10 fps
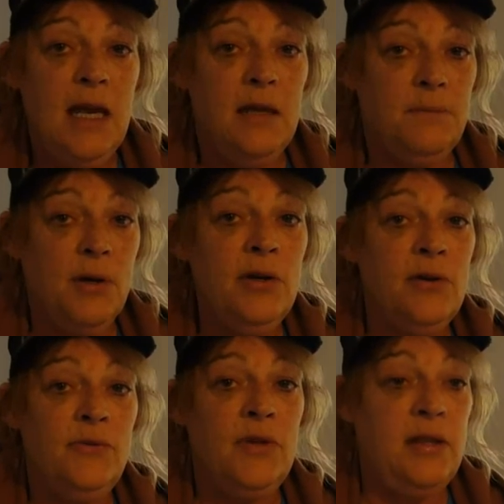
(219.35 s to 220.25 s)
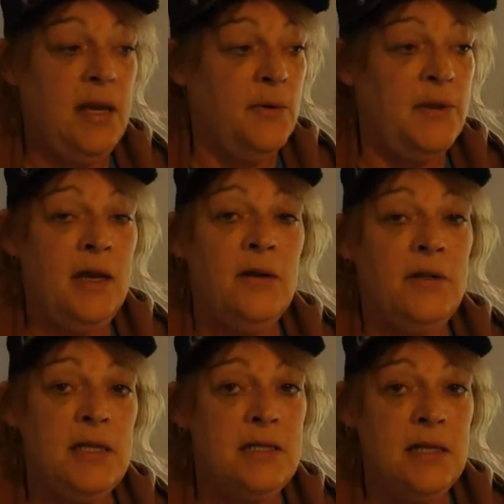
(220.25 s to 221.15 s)
and prove that they were there
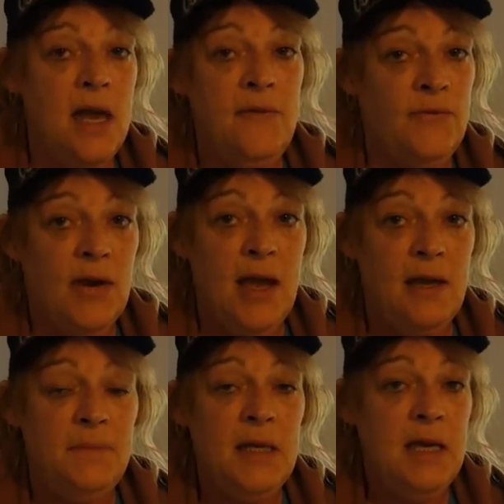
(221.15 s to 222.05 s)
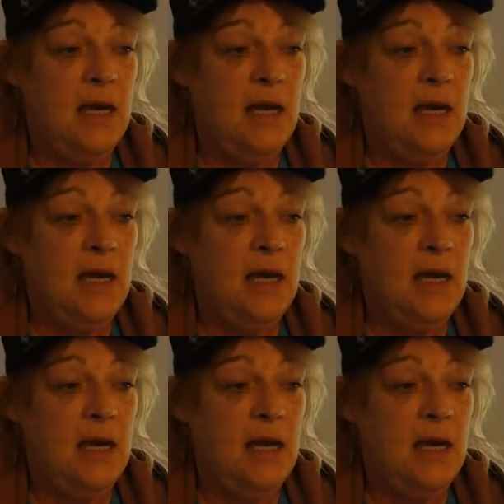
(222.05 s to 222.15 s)
at this time frame,